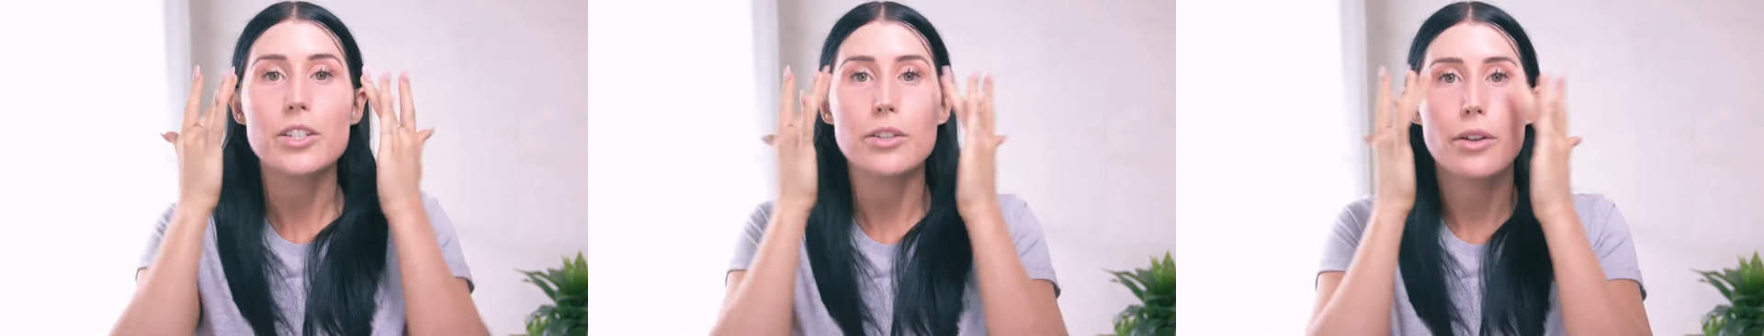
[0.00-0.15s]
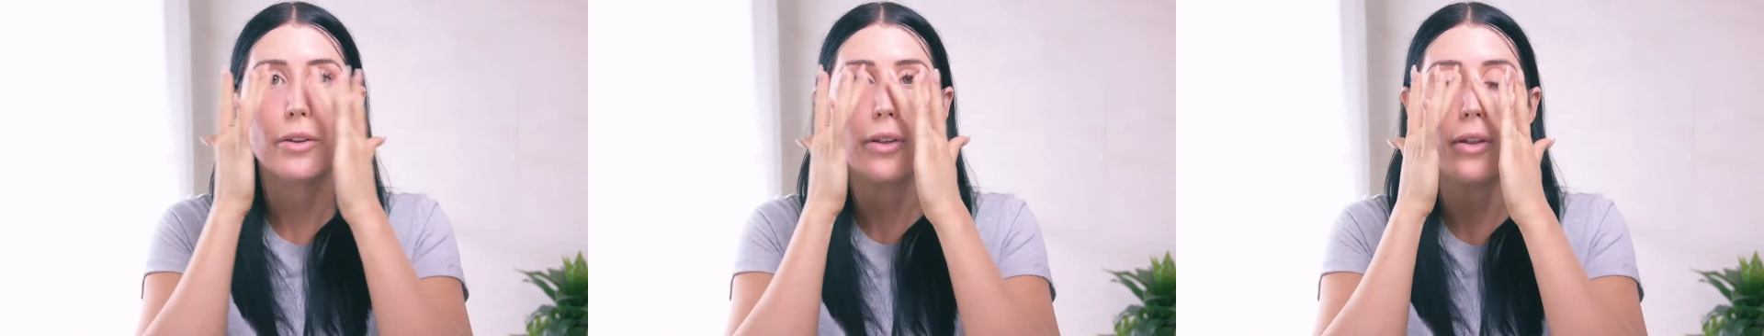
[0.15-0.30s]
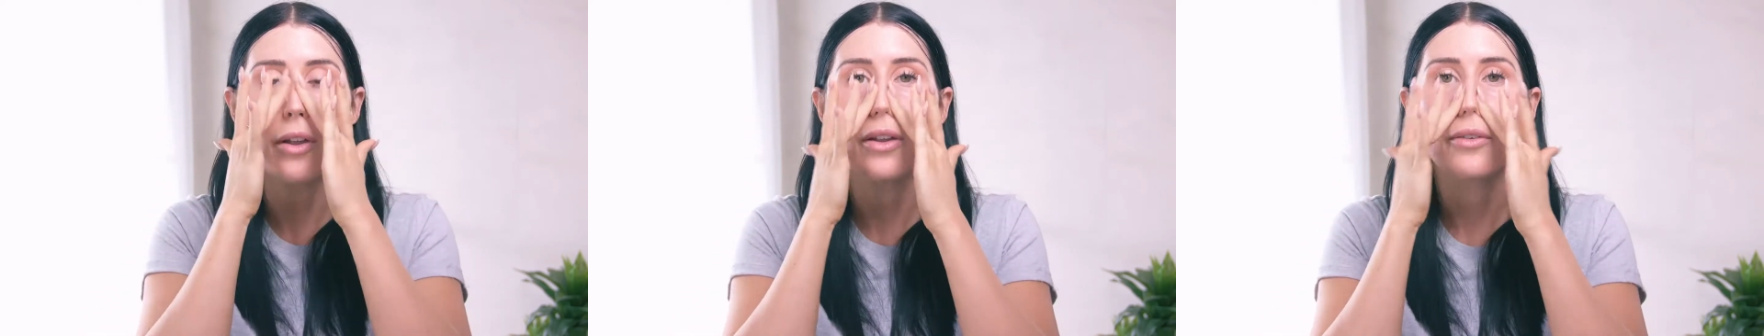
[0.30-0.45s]

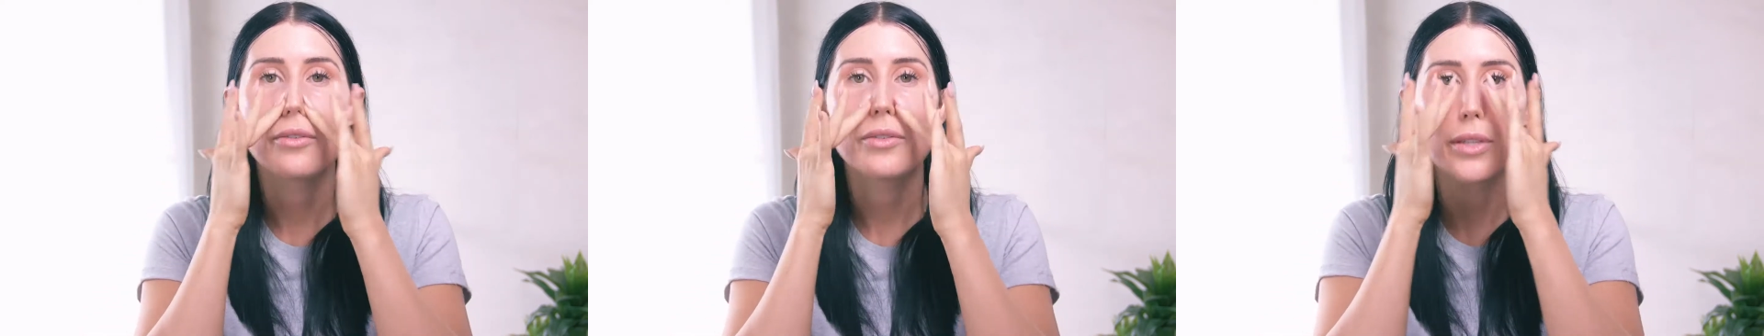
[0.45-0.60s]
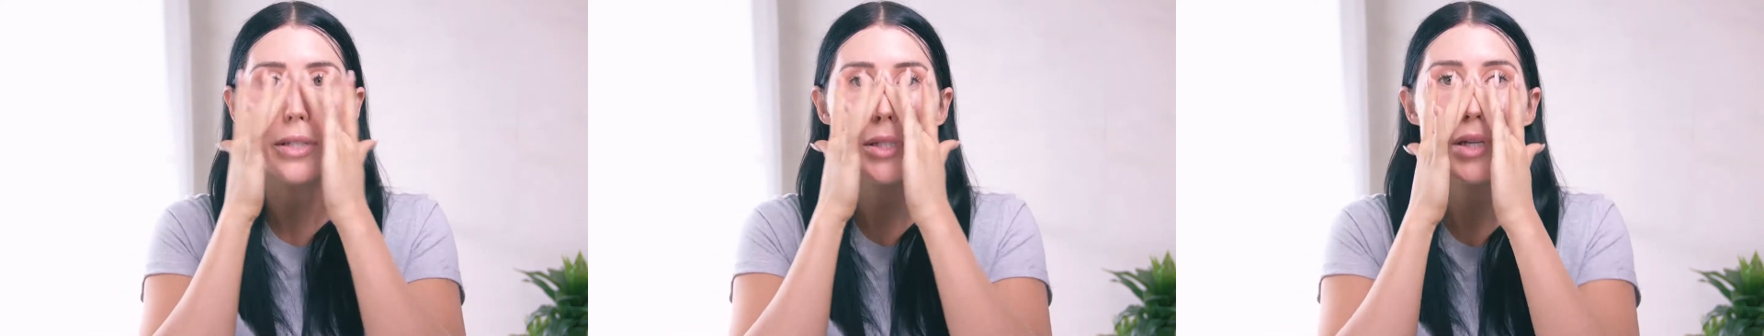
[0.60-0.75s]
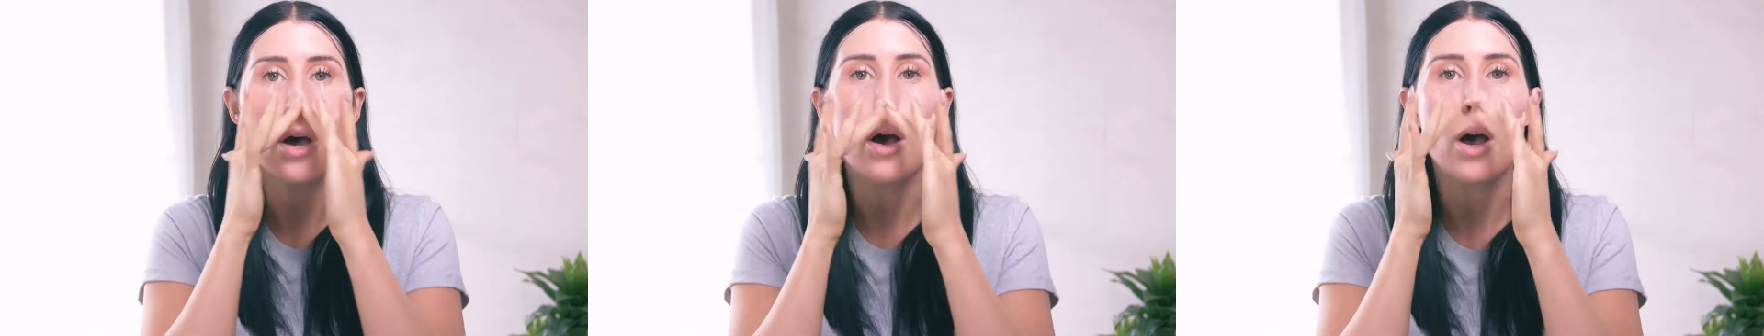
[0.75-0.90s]
on over
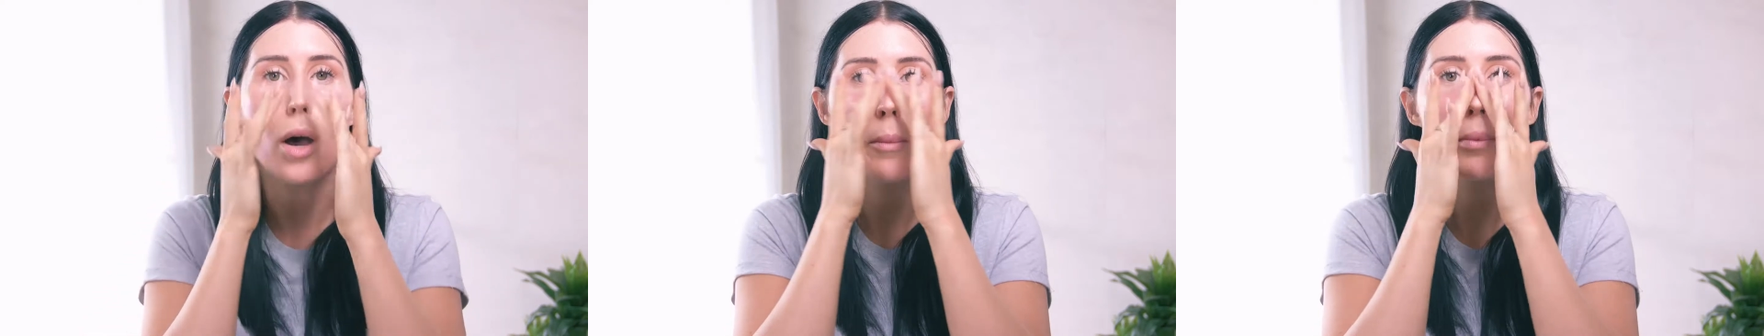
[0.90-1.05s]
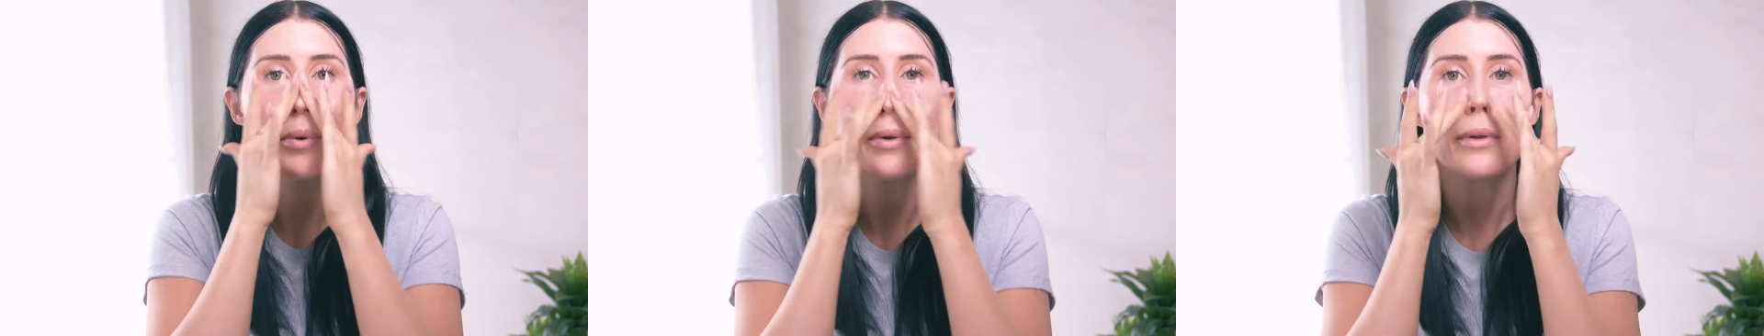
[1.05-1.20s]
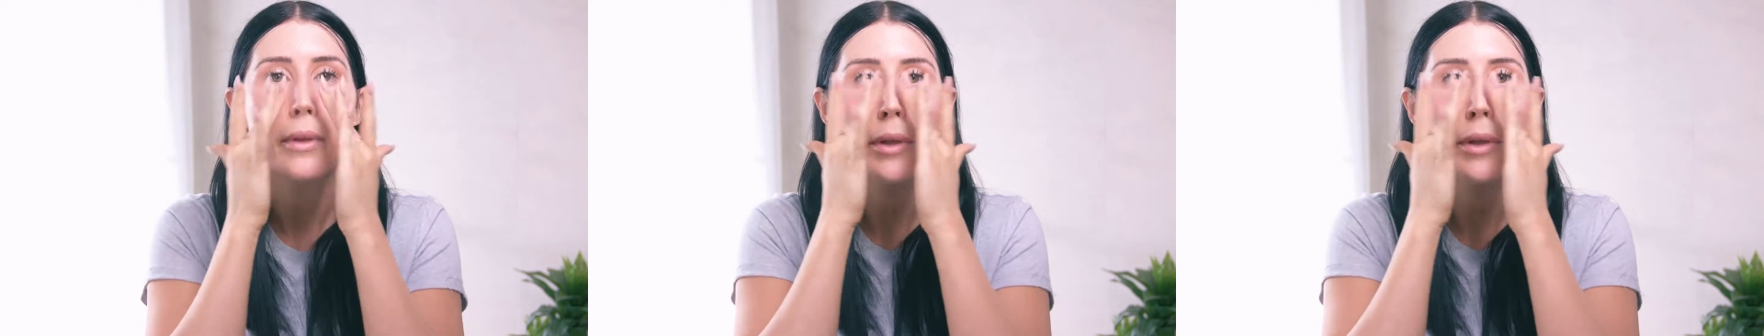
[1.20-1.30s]
the top,